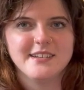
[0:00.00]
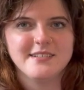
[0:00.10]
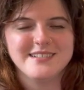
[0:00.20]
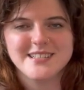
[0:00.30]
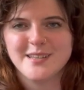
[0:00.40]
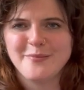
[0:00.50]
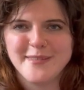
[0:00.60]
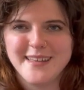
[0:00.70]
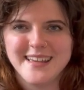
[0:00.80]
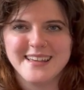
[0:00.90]
or
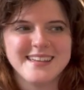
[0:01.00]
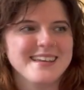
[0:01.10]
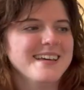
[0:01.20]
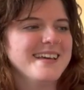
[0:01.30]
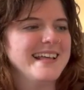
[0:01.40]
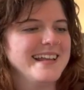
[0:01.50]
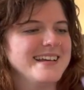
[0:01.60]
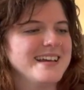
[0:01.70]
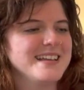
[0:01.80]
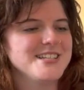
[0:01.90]
something. And
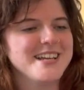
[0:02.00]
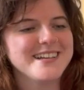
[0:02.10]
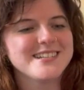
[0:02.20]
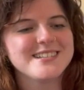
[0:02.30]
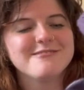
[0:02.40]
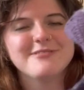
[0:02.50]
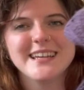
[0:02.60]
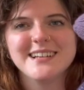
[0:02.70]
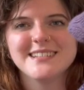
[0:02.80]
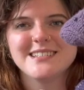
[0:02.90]
I changed the
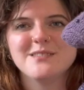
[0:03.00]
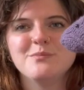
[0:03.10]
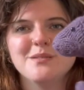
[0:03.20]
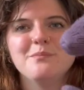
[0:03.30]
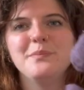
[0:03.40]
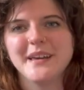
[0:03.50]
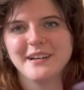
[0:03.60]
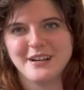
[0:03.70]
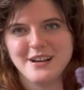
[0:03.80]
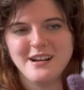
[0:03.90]
wings to be
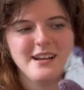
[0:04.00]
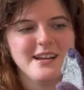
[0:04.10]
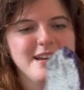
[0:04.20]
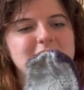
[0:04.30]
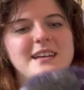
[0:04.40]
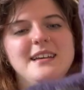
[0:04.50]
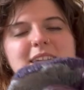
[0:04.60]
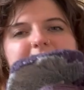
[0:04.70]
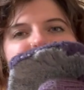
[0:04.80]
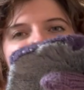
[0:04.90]
bigger
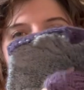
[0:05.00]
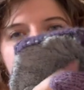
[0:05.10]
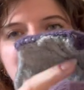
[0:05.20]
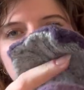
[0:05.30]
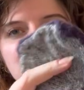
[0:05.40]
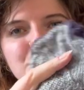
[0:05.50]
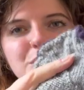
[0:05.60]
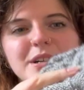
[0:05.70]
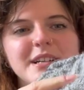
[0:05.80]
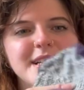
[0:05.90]
and
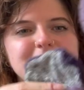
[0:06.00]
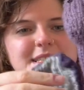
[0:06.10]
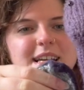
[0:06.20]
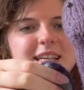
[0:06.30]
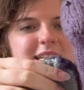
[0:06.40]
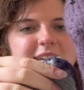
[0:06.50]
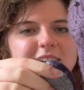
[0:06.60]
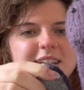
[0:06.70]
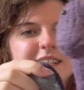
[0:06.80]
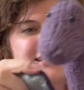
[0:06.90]
more exciting.
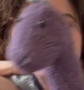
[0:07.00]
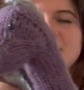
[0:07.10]
And I did